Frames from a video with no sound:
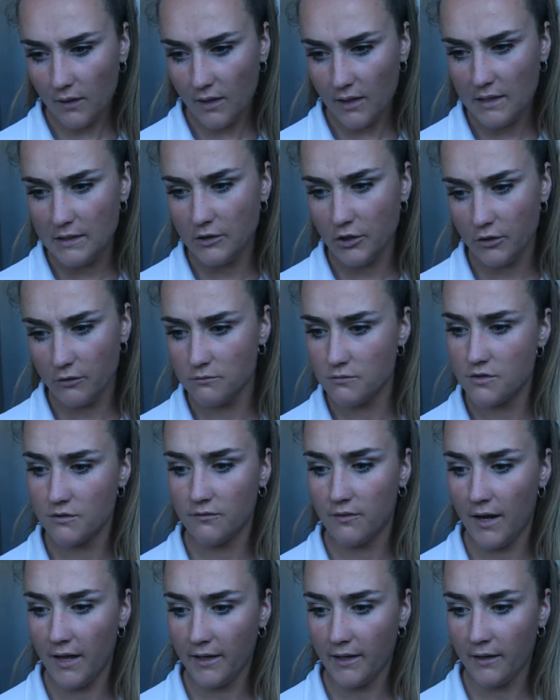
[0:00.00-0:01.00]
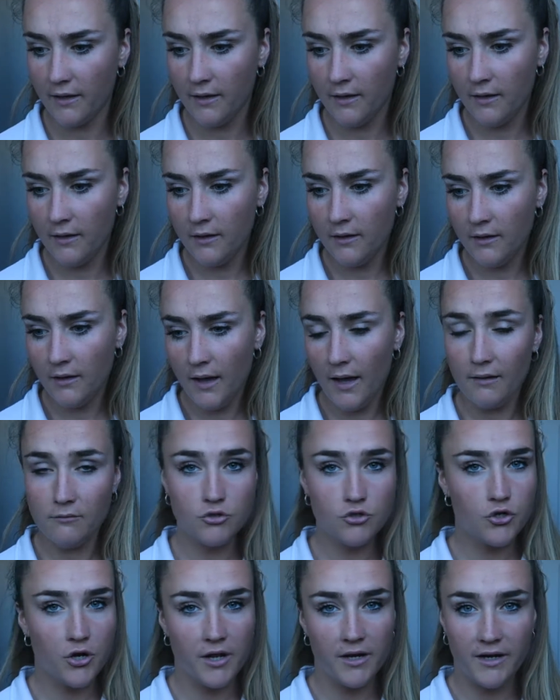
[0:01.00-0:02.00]
in terms of like I
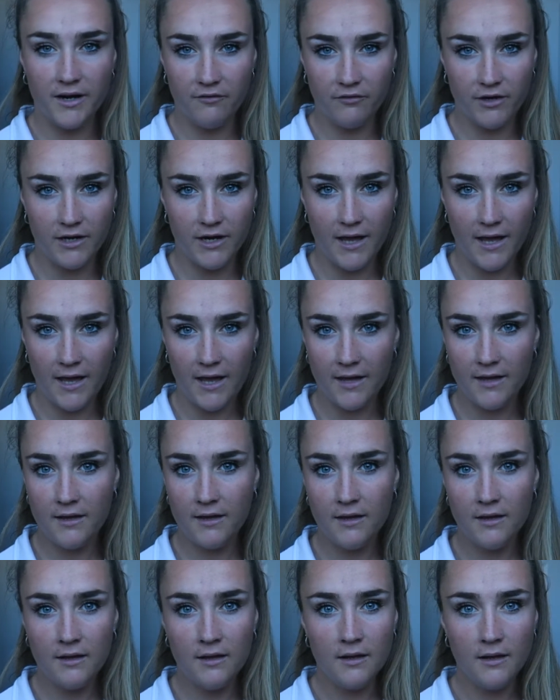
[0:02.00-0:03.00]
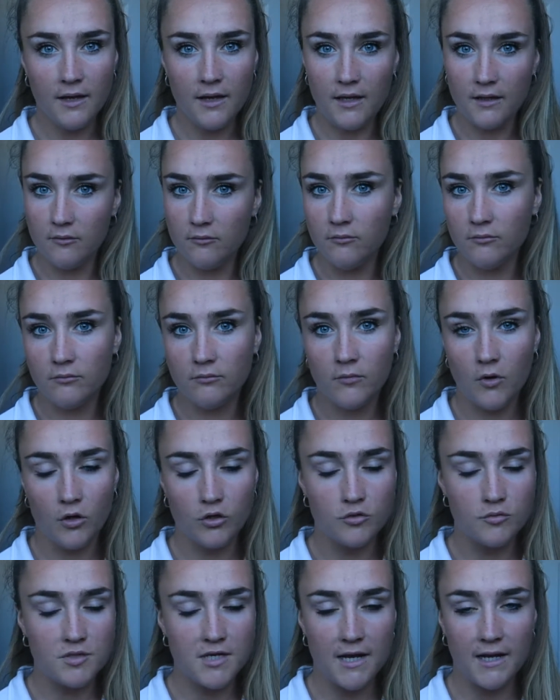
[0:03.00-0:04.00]
was training every day, eating
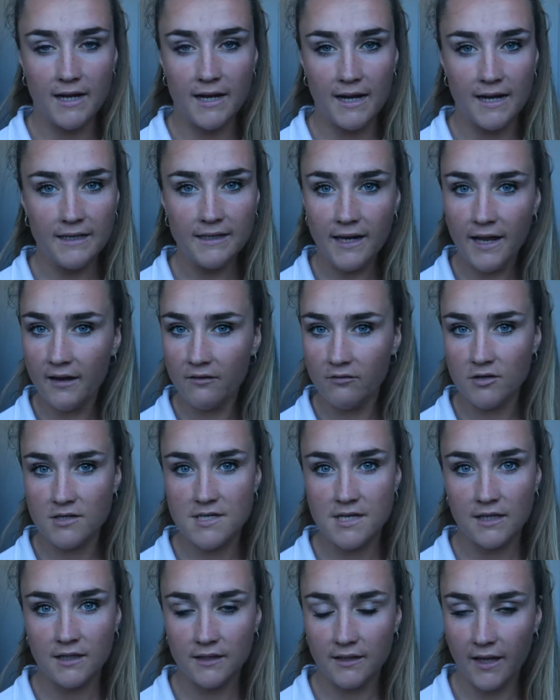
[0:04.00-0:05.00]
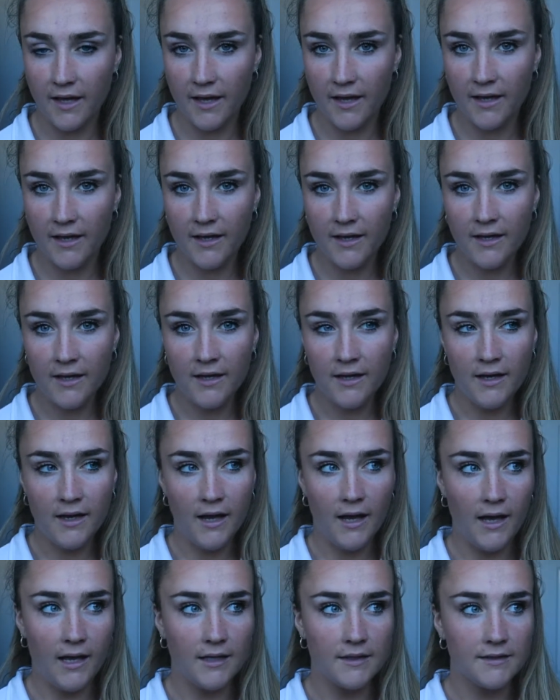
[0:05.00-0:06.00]
100% clean every single day,
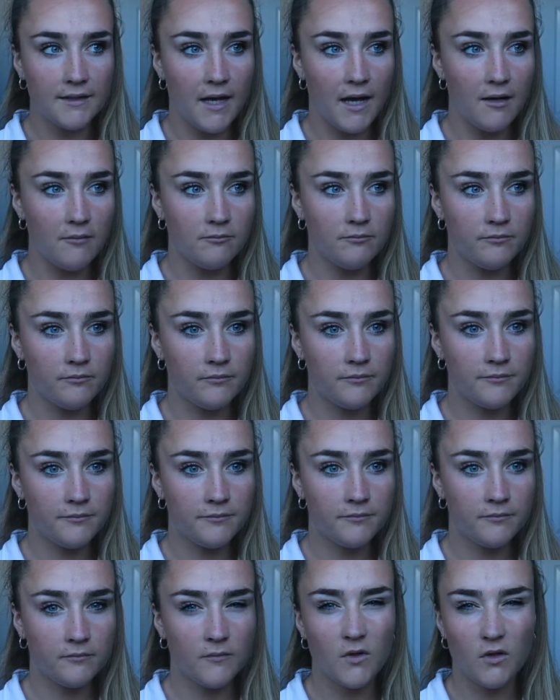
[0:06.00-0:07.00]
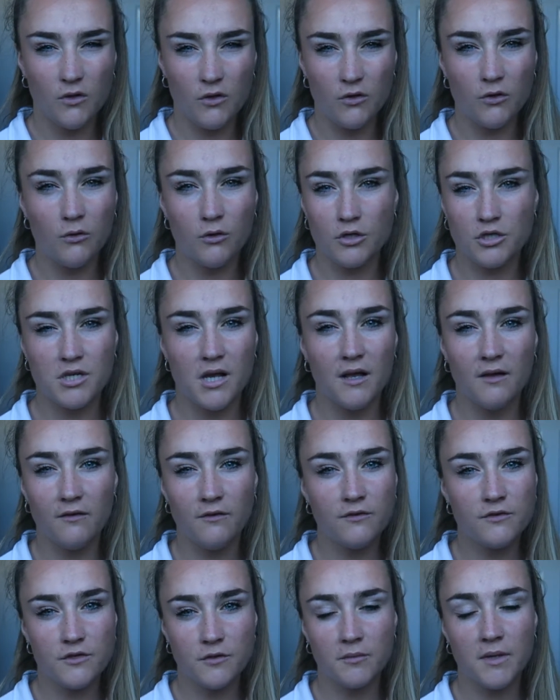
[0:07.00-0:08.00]
and you know
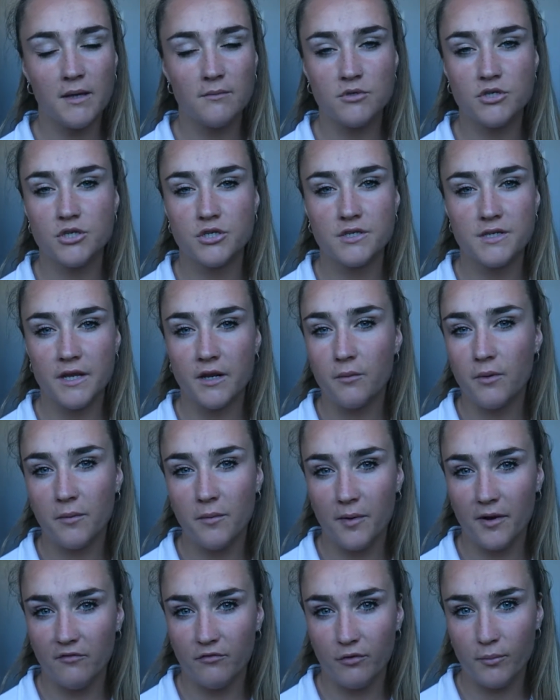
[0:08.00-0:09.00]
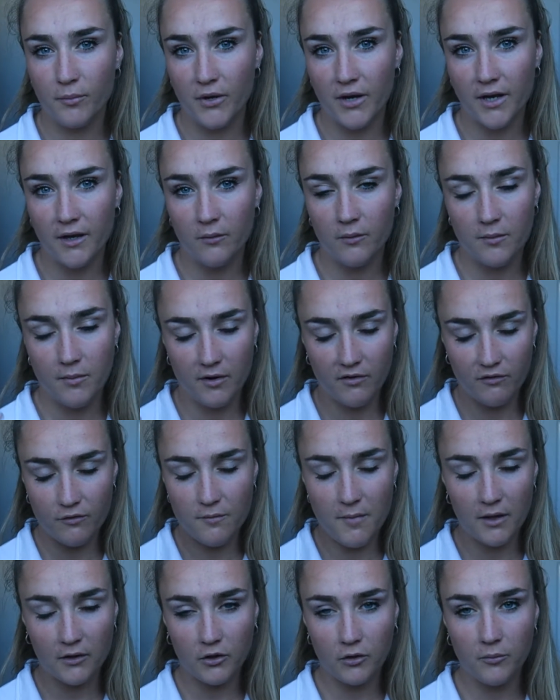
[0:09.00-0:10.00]
yourself, sometimes you just need a wee bit of a break, a wee bit of a
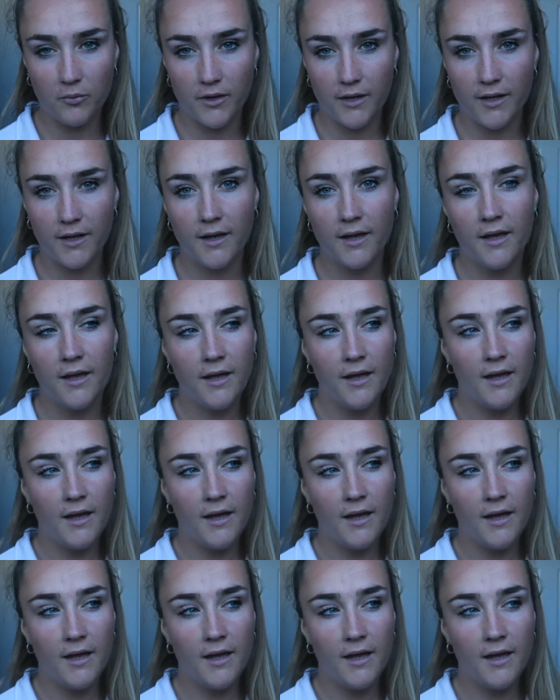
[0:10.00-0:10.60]
mental break.